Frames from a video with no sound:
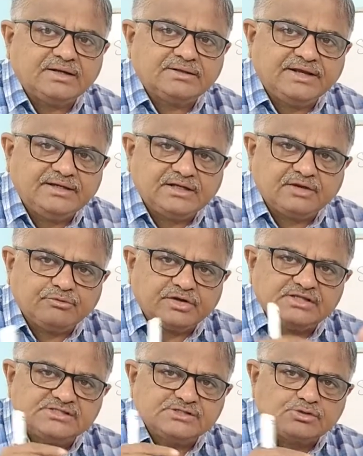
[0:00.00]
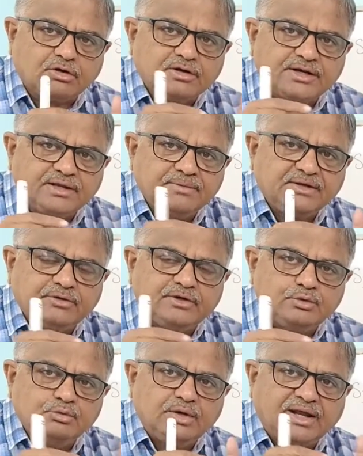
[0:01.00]
the interference is occurring between
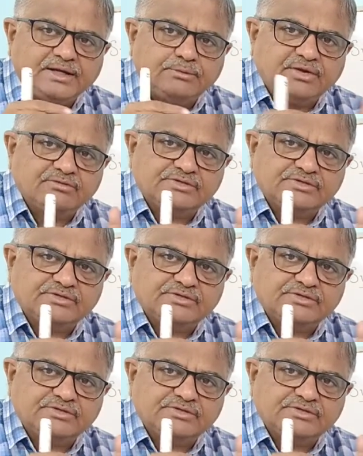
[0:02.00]
two light waves,